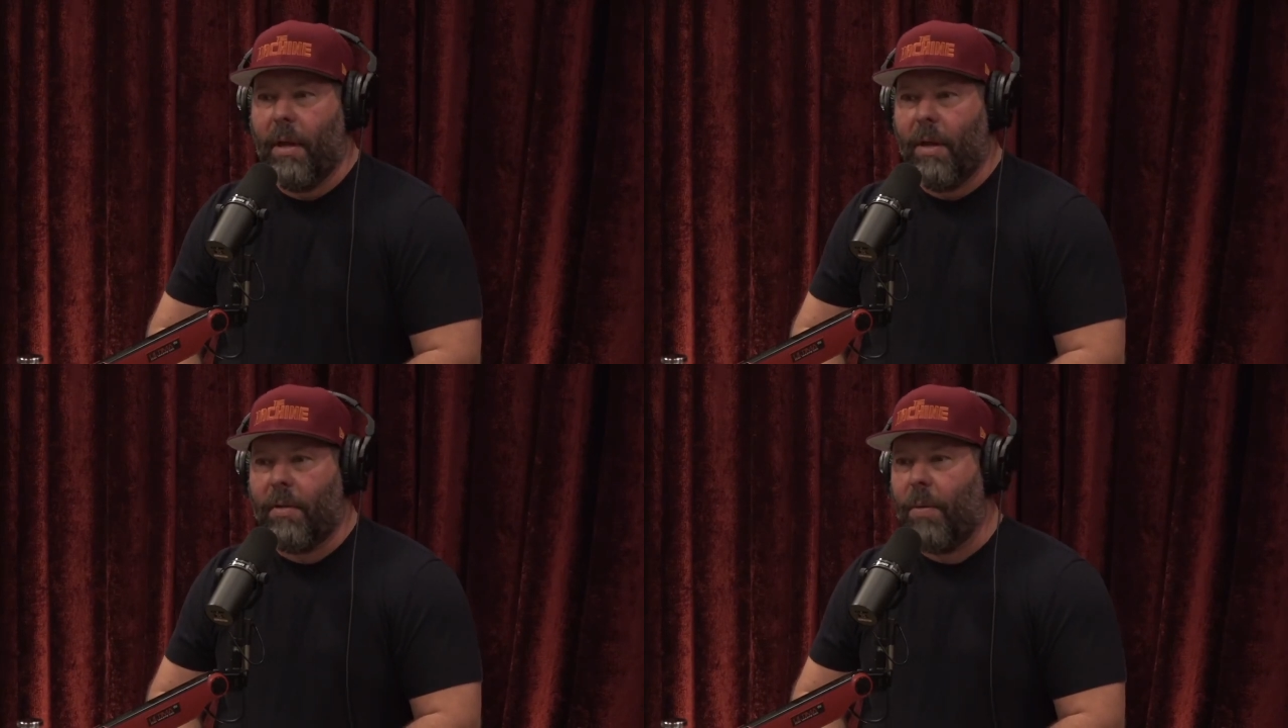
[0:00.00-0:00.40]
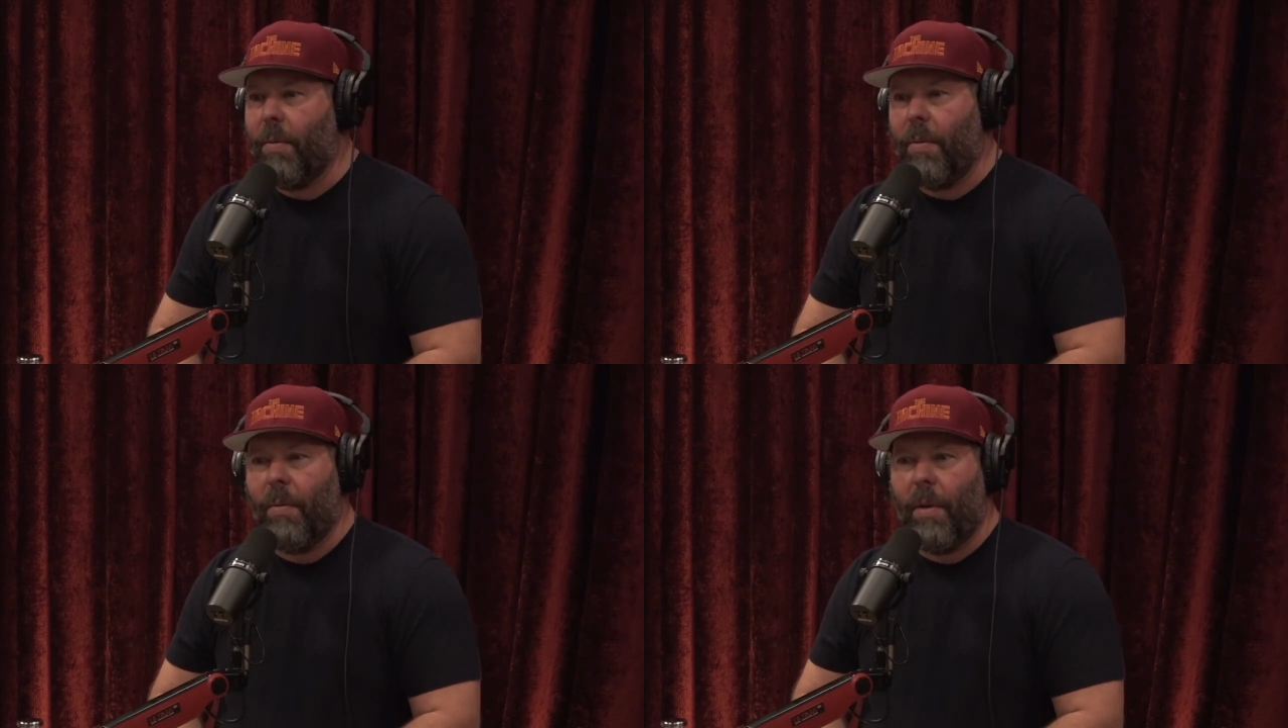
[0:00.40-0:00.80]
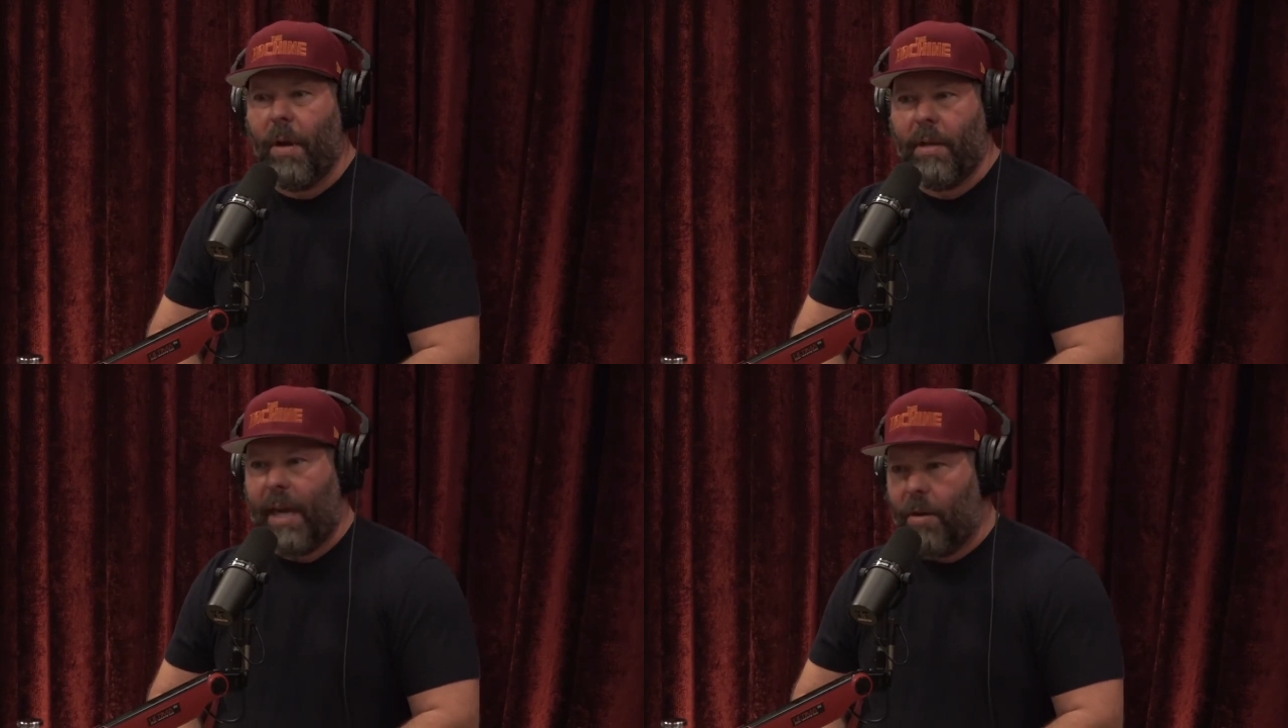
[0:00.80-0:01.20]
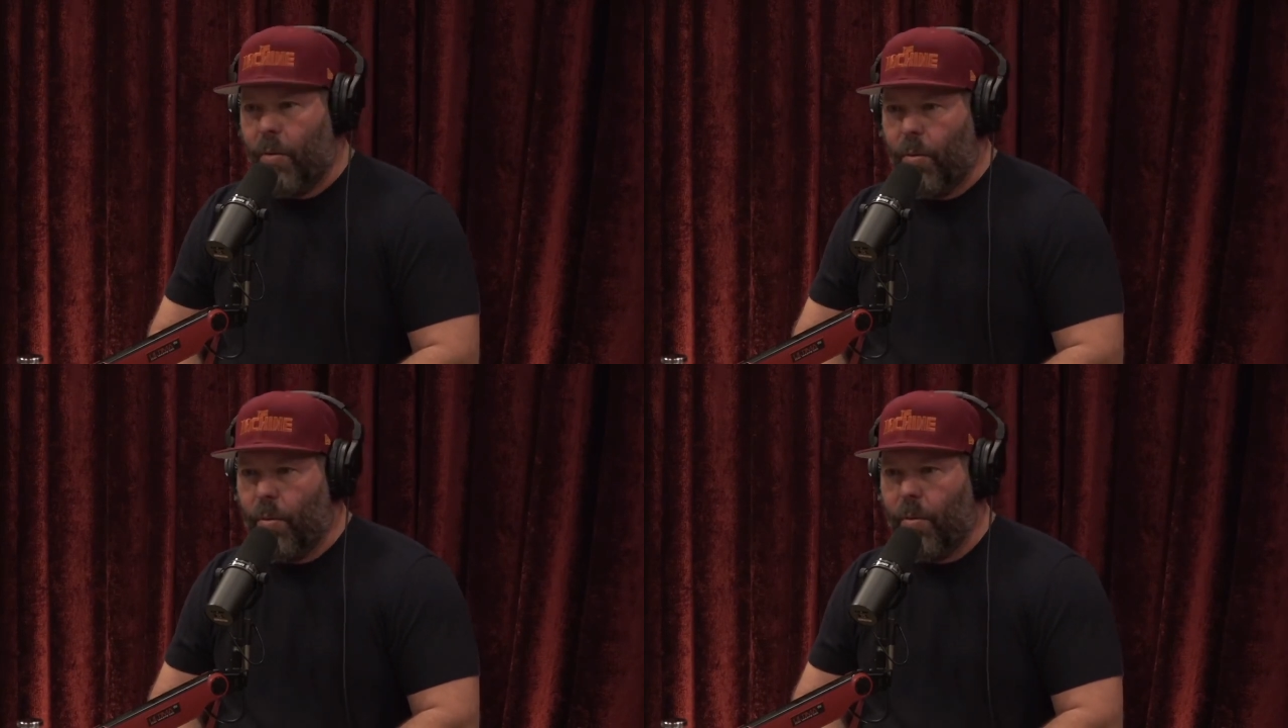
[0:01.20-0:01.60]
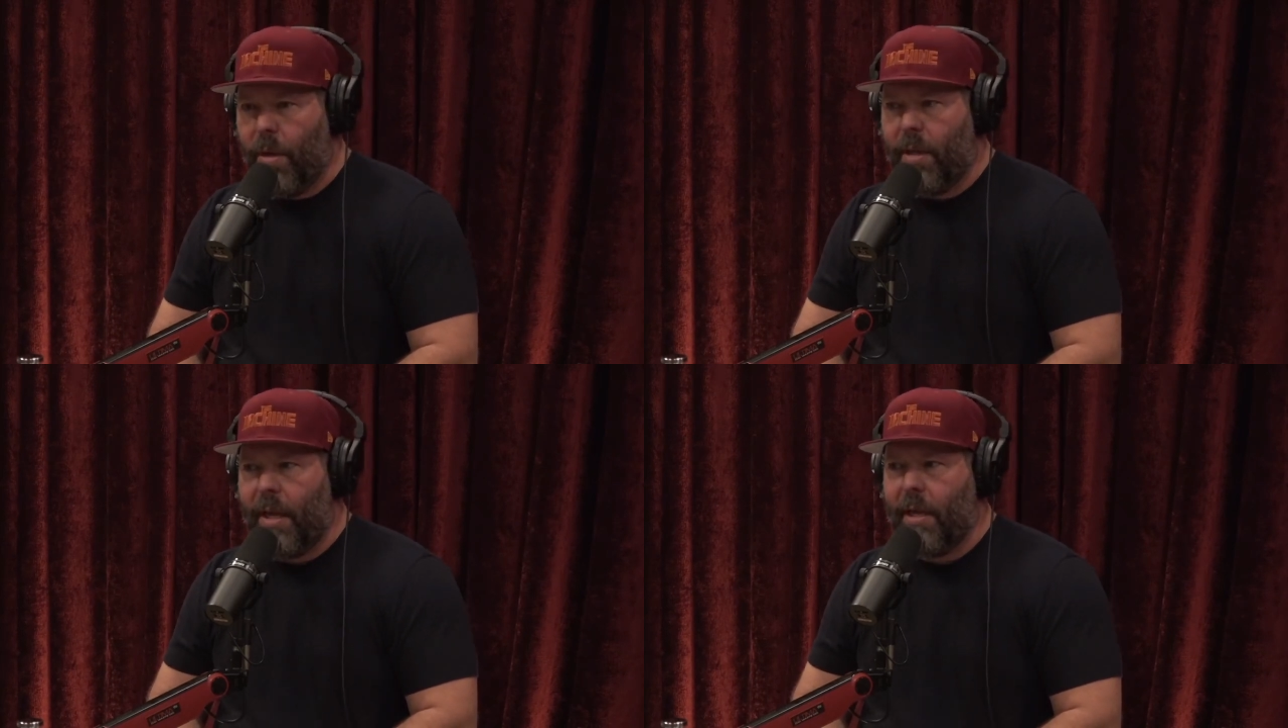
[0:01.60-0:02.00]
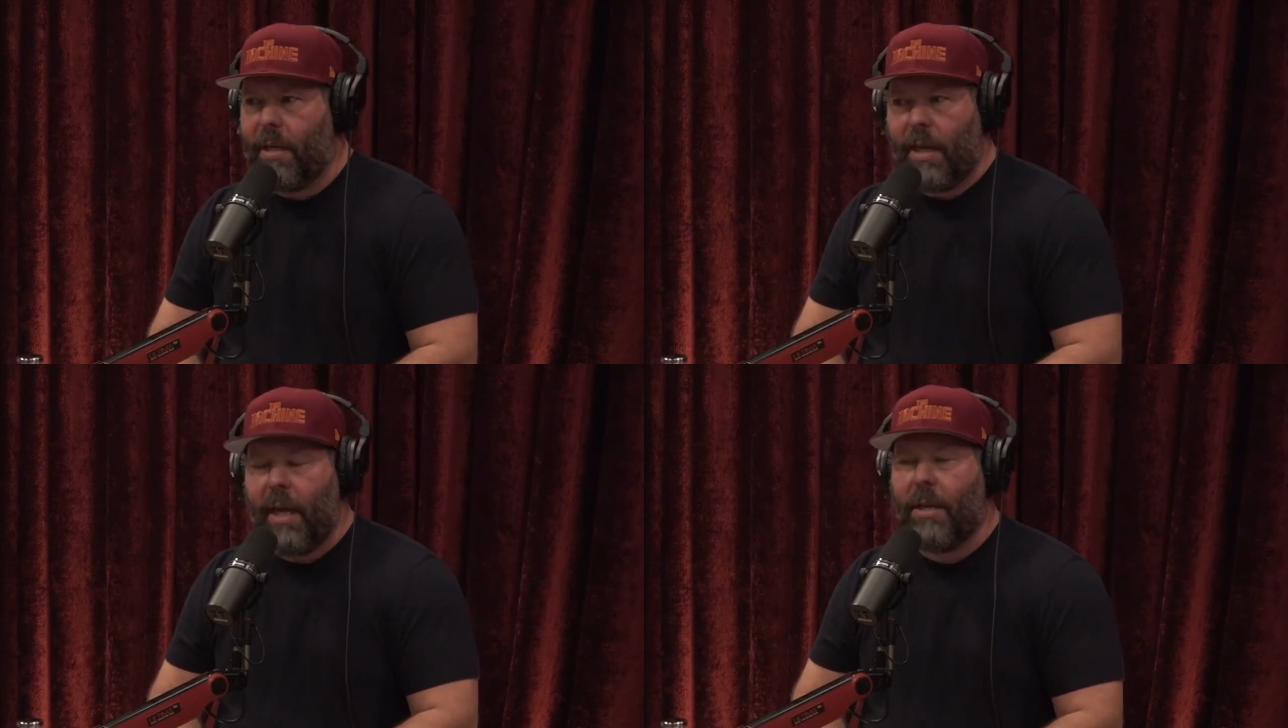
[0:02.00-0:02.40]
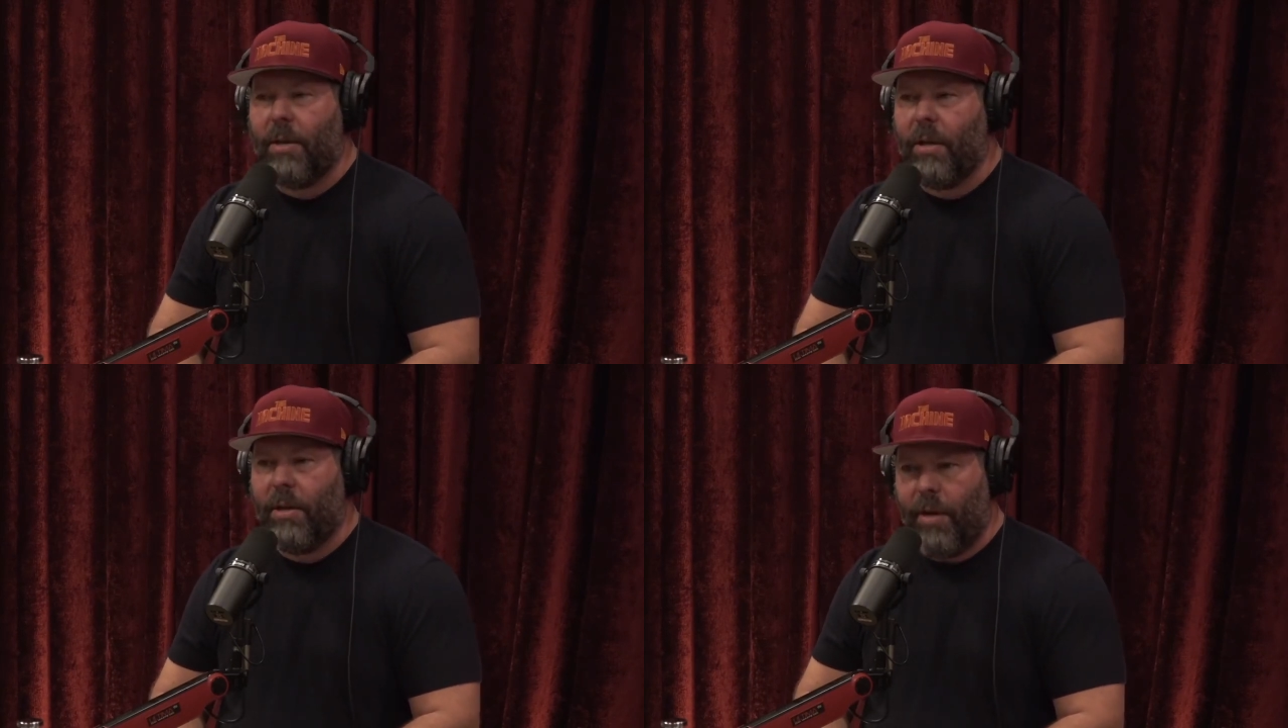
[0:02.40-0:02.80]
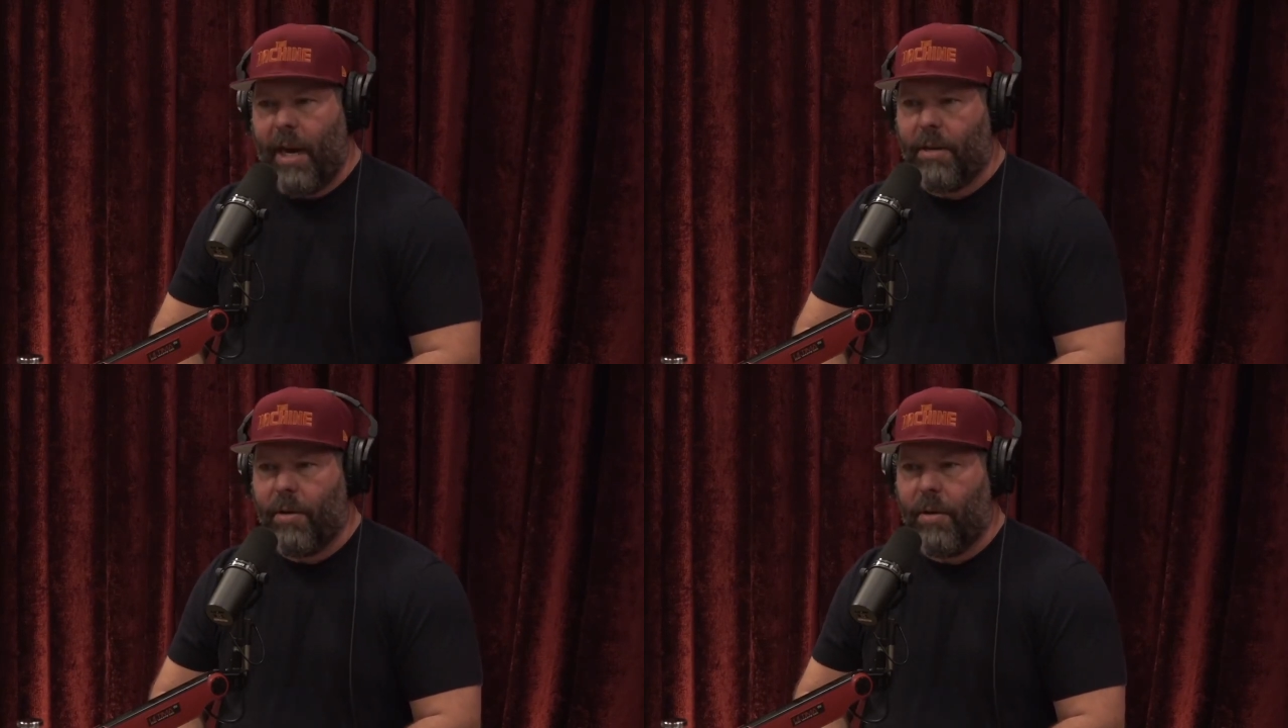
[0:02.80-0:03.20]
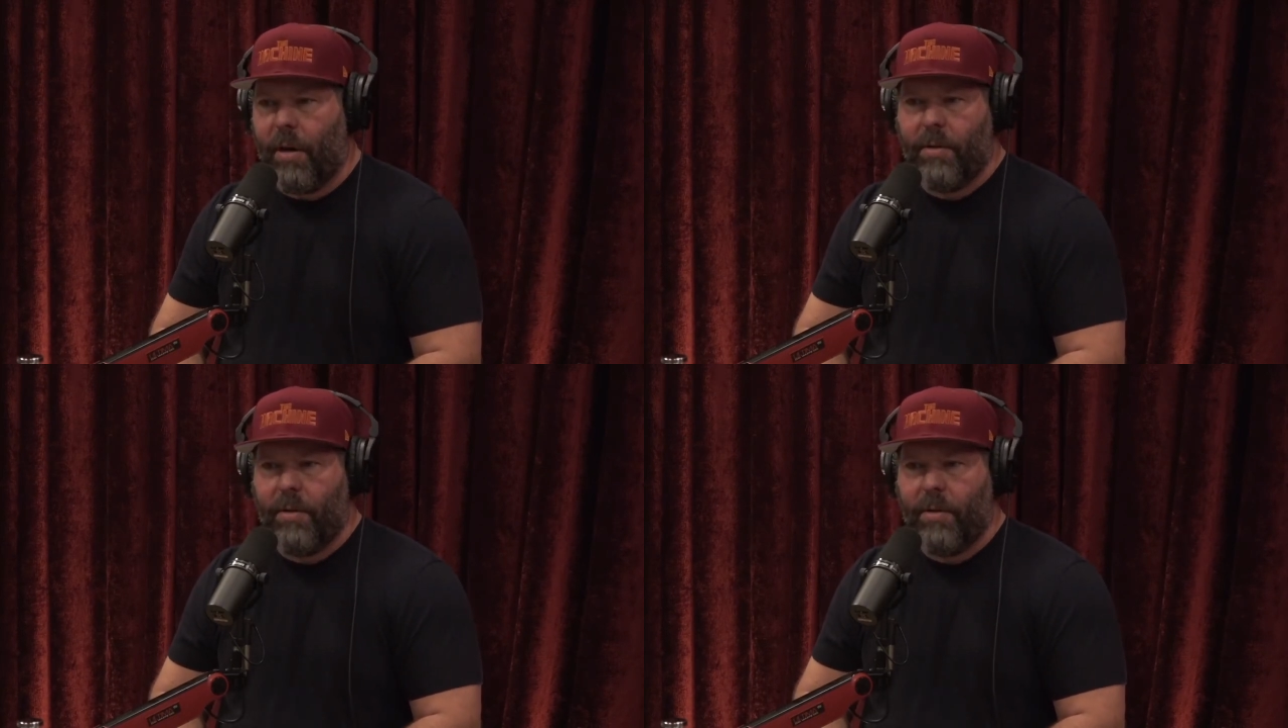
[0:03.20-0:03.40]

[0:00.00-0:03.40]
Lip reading: I was like, is that cool? And Leanne's like, yeah, you're an actor.